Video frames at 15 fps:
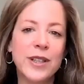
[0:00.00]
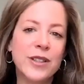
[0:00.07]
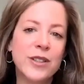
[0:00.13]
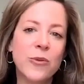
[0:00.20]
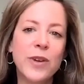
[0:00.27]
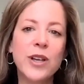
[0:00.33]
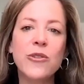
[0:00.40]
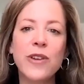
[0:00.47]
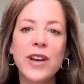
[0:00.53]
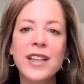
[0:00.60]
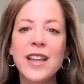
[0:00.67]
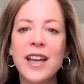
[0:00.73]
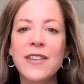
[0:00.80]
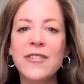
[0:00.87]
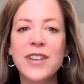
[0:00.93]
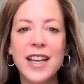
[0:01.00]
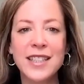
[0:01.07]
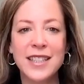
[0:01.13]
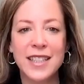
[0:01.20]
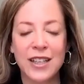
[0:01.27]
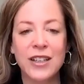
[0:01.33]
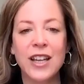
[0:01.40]
And so, what a great life
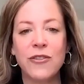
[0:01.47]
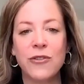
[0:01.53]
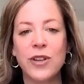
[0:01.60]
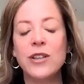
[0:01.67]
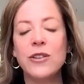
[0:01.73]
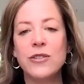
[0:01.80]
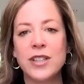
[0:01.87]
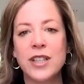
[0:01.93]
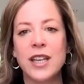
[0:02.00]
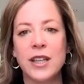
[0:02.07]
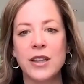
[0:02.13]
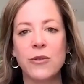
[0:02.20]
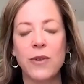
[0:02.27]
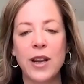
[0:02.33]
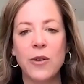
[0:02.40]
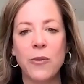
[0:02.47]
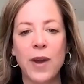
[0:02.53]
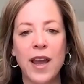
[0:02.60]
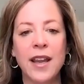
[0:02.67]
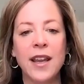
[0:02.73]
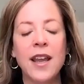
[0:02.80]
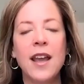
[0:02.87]
lesson if we use it in the right
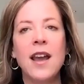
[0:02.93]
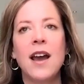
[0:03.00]
way.